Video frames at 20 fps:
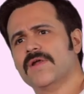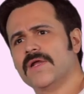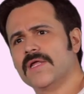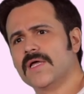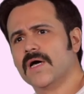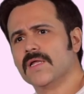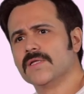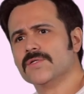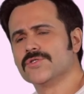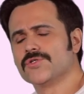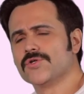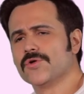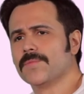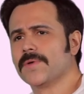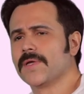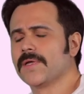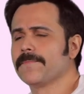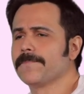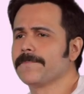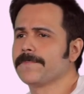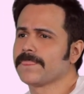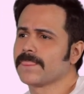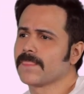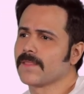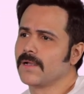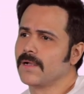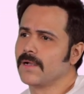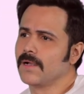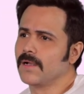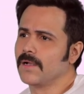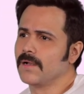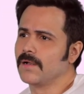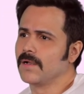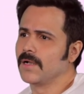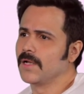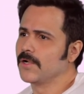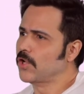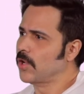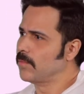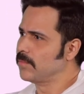very unassuming uh,
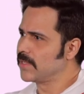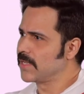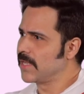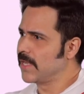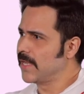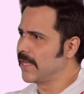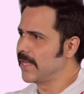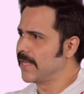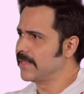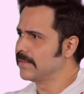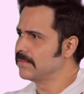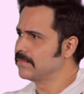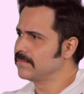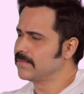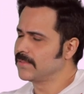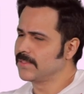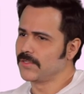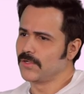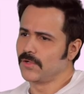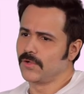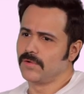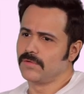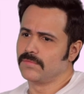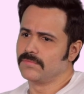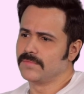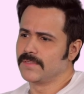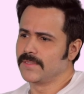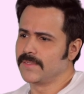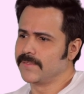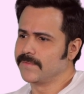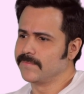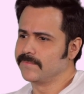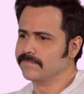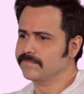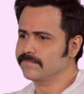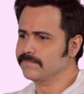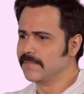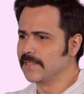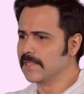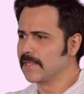a normal guy, you know, uh,
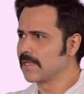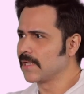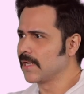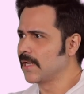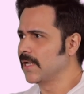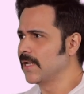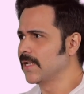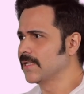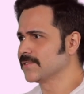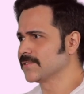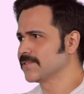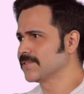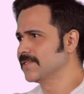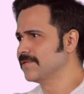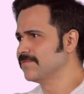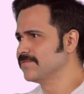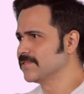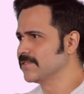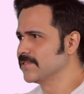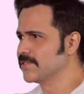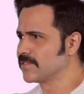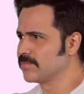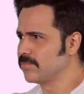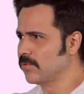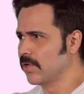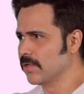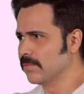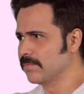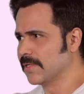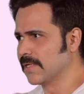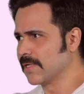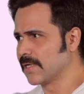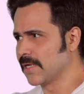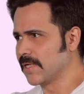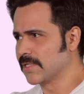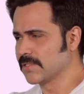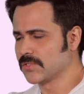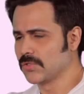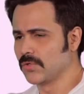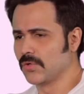middle class, lives in a small middle
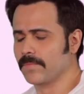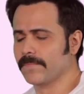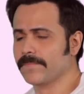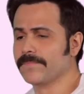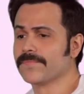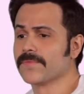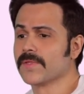class home,